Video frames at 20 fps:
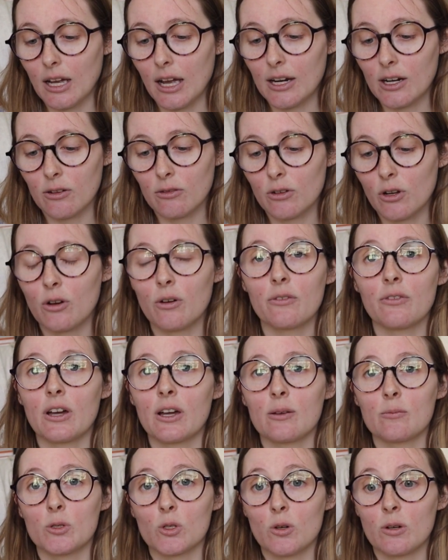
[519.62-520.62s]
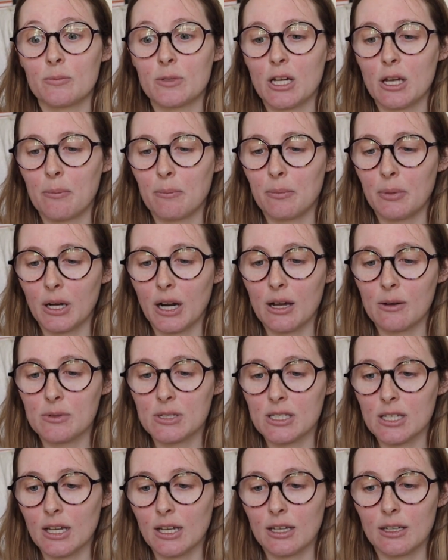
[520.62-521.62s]
I don't know if I absorbed it, but I
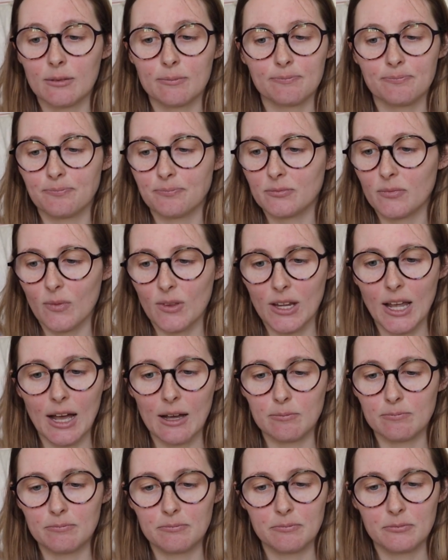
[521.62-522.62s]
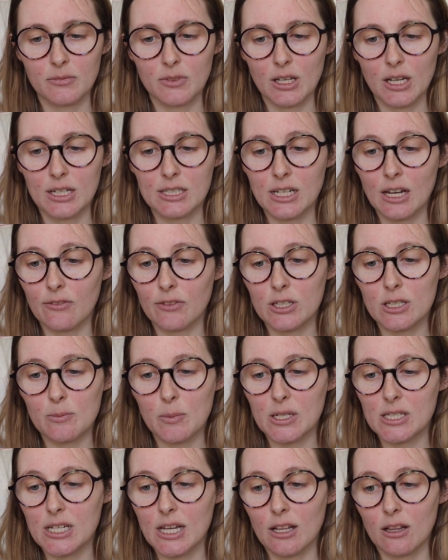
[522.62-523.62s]
was like, yeah, a deftly
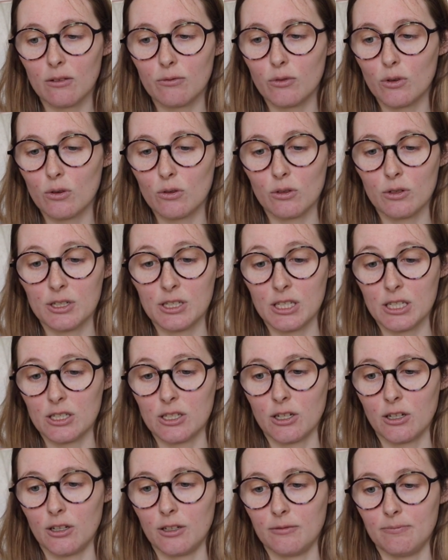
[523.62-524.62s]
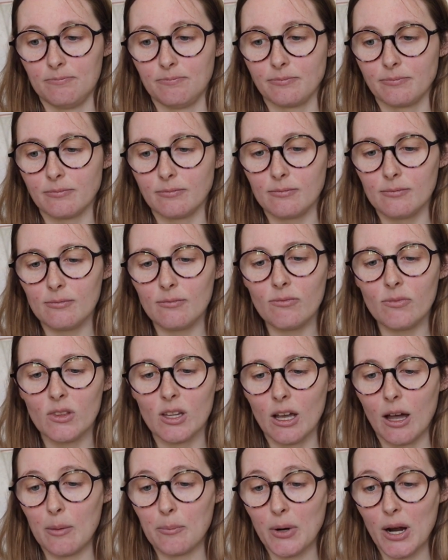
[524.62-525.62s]
spun tale of folklore and sisterhood.
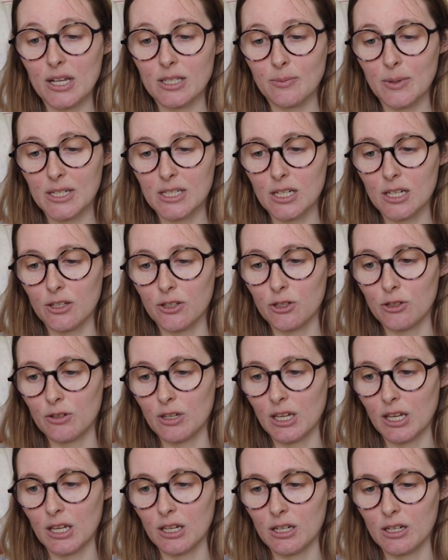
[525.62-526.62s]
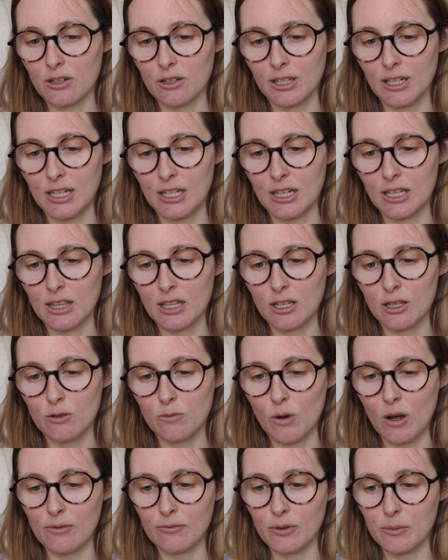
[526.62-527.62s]
On Prospect Hill, you can get nearly anything
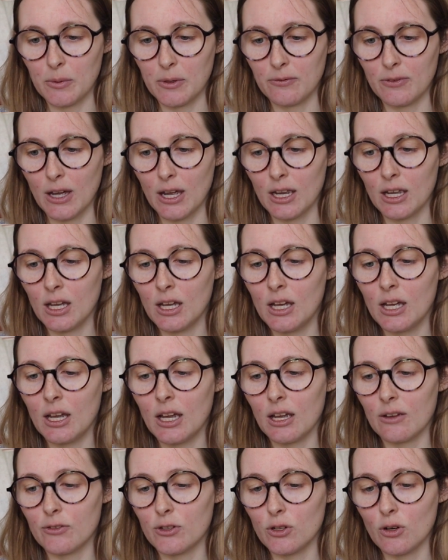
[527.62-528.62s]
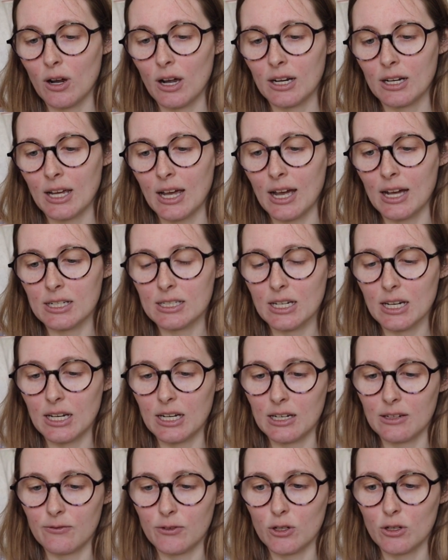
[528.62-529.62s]
you want from the Fae, if you know how to ask
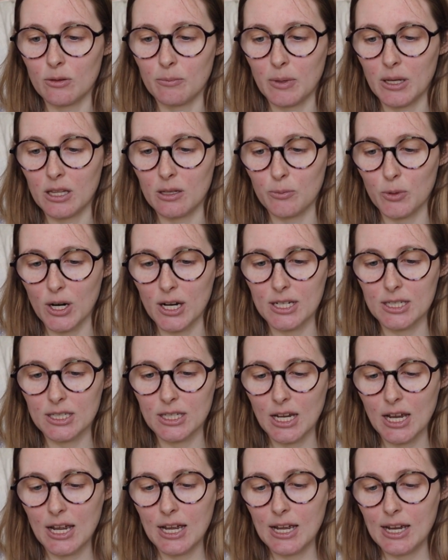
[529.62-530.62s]
and if you can pay the price.